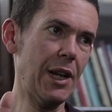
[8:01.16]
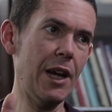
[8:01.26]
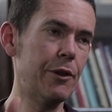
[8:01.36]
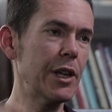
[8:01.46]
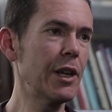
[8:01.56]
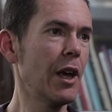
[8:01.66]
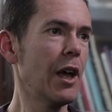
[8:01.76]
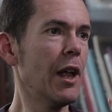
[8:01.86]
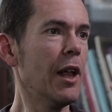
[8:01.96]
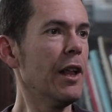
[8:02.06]
cloudy,
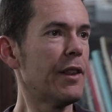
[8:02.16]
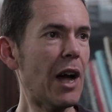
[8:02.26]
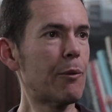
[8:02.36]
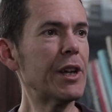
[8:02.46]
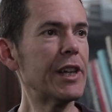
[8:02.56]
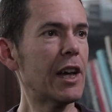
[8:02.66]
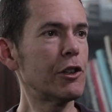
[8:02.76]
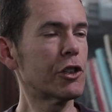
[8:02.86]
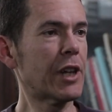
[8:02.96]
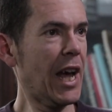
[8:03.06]
that
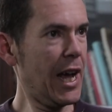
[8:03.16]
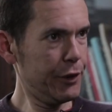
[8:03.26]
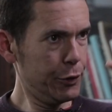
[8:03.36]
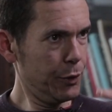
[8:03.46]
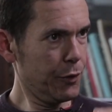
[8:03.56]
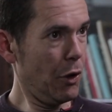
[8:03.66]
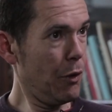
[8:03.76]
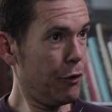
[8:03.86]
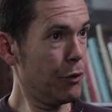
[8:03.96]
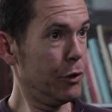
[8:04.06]
radiation has to have
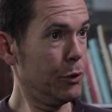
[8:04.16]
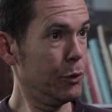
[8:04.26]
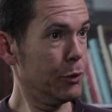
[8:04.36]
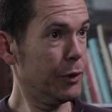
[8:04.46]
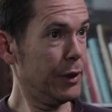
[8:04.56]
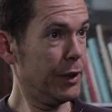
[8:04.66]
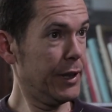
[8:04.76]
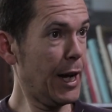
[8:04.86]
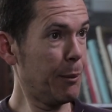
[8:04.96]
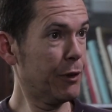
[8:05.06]
got through
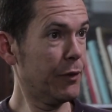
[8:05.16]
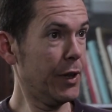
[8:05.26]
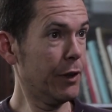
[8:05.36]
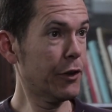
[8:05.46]
the atmosphere.